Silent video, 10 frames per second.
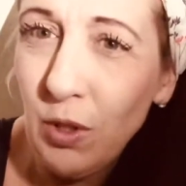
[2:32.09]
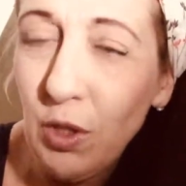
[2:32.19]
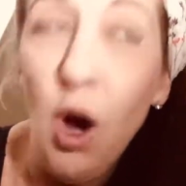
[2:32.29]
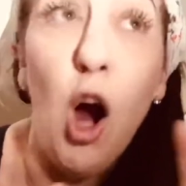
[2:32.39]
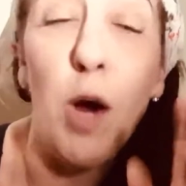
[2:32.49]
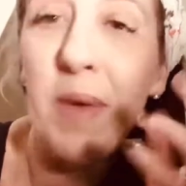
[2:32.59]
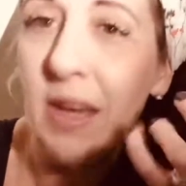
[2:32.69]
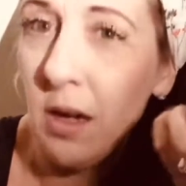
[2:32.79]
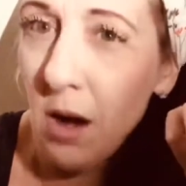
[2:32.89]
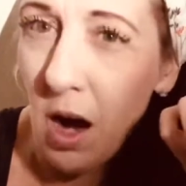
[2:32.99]

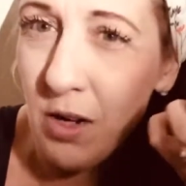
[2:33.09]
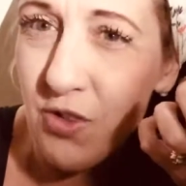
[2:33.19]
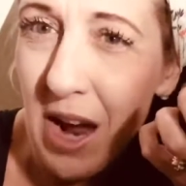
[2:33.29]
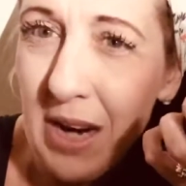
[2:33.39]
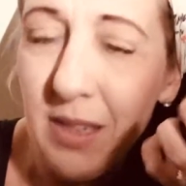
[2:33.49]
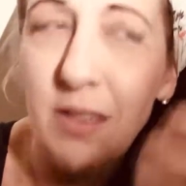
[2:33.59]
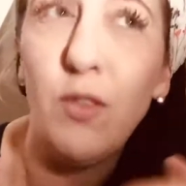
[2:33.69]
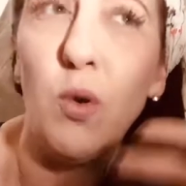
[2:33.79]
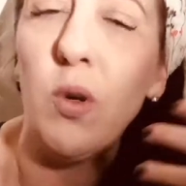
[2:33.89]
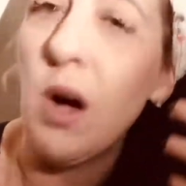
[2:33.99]
karmic contract,
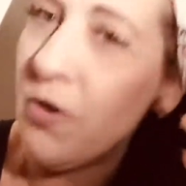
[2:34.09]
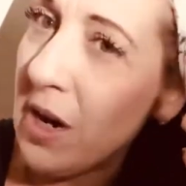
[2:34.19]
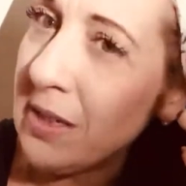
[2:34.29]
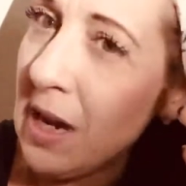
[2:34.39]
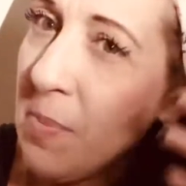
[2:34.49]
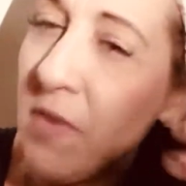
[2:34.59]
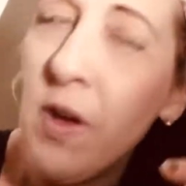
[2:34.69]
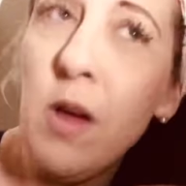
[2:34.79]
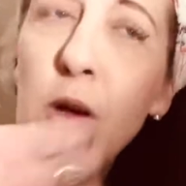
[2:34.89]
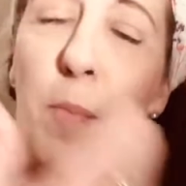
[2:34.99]
soul contract type of
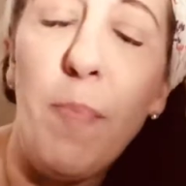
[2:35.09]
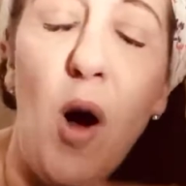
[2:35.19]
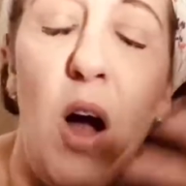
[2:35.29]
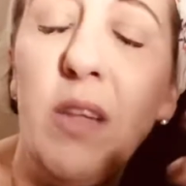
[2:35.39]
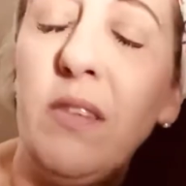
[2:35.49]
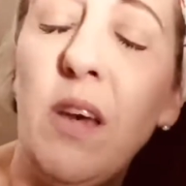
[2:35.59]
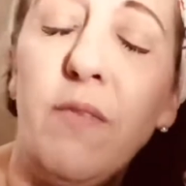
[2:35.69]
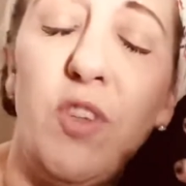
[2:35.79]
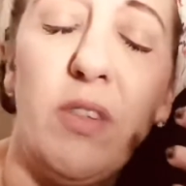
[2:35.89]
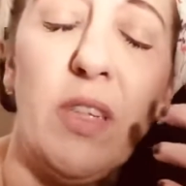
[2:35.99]
bonds
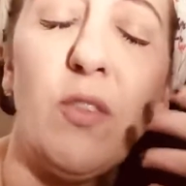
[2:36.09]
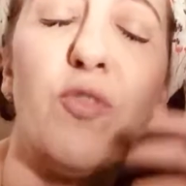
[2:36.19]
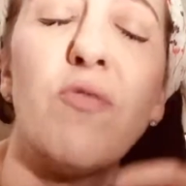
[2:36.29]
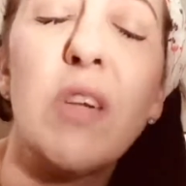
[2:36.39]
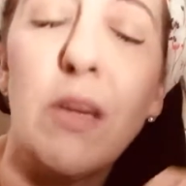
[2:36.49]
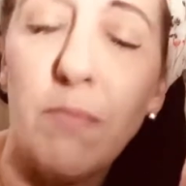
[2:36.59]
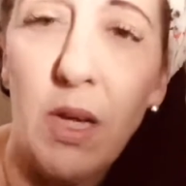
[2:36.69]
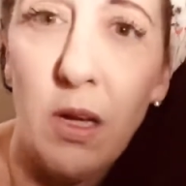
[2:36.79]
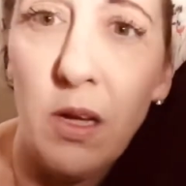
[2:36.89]
of just extreme,